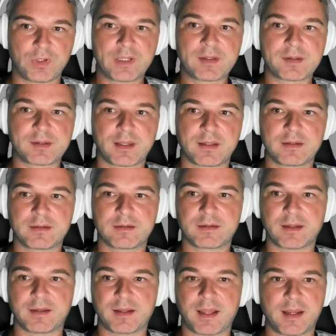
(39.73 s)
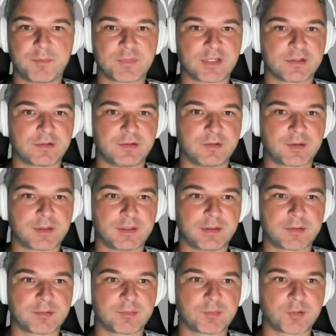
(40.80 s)
will send an empty to-dos
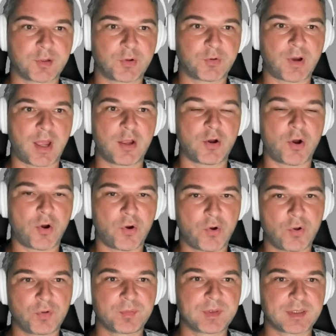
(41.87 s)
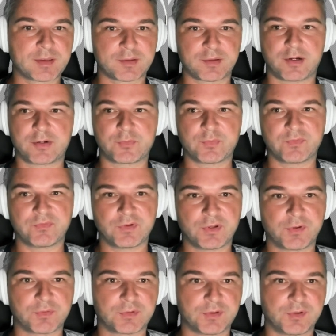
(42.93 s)
list. So I always start with
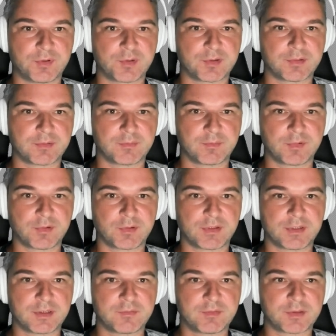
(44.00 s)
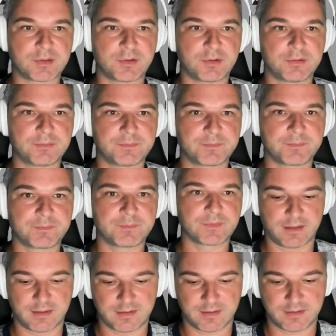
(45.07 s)
no to-dos. So here's this call,
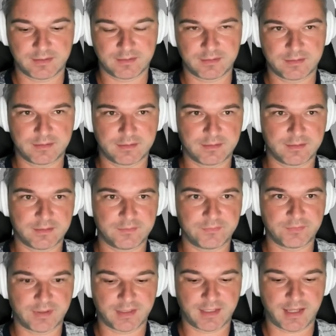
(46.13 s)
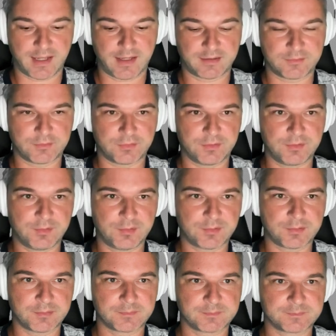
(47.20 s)
and if I add
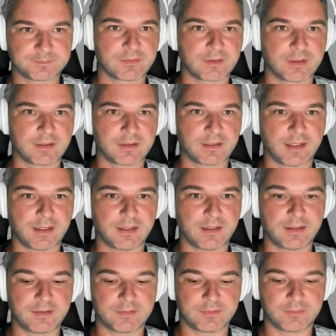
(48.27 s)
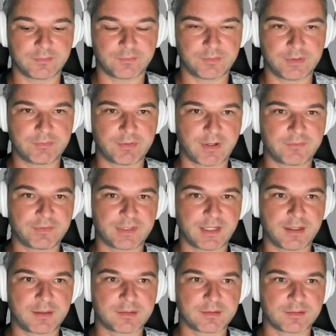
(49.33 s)
to-dos, right, and rerun the
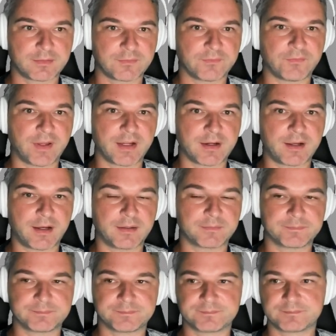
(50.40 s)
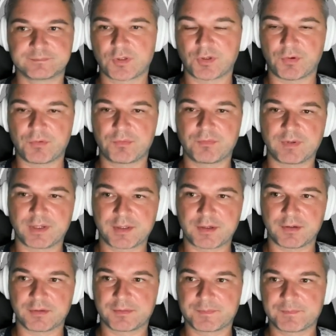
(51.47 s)
test, they are gone. So
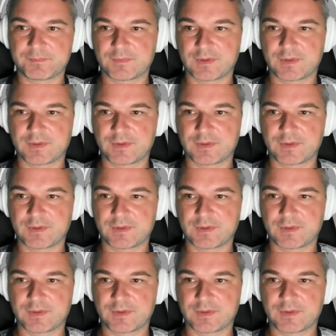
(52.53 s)
it's good.